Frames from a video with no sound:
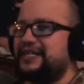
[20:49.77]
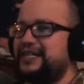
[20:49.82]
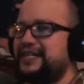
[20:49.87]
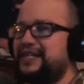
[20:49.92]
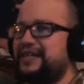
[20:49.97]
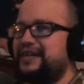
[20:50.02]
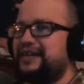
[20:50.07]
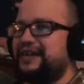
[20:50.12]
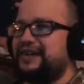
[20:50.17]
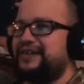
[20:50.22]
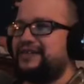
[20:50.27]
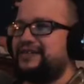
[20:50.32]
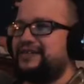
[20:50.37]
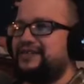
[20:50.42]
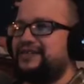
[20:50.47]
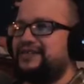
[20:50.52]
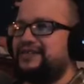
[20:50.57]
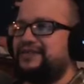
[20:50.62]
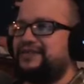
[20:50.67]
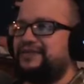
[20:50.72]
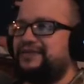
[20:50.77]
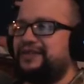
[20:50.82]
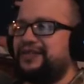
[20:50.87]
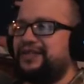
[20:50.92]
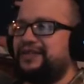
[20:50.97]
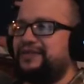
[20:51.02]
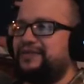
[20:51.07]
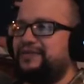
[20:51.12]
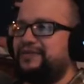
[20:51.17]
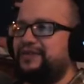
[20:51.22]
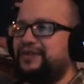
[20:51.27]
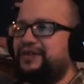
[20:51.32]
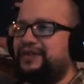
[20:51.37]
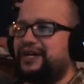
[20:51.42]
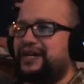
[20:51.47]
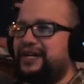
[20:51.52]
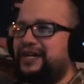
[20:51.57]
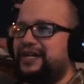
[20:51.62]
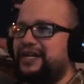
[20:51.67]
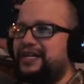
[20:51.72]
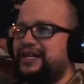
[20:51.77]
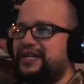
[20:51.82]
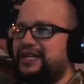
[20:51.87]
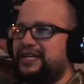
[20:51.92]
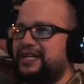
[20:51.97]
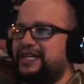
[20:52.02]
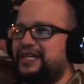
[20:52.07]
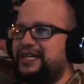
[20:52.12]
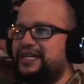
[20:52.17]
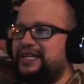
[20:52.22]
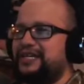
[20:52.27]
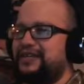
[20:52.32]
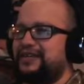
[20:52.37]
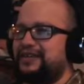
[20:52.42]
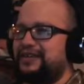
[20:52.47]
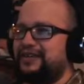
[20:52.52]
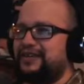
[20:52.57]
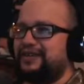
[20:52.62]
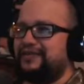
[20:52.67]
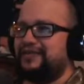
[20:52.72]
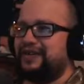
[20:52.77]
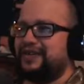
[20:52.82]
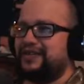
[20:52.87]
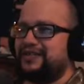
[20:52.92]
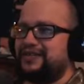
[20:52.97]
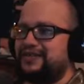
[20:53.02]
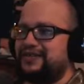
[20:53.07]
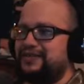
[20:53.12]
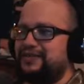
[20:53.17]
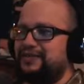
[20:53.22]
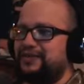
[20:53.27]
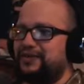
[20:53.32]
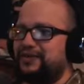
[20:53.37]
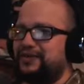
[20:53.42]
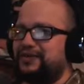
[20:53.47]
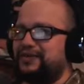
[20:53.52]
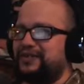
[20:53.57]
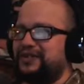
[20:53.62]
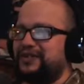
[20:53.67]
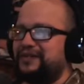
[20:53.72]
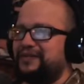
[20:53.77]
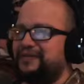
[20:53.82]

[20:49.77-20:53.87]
the gacha to really rely on it giving it to you early.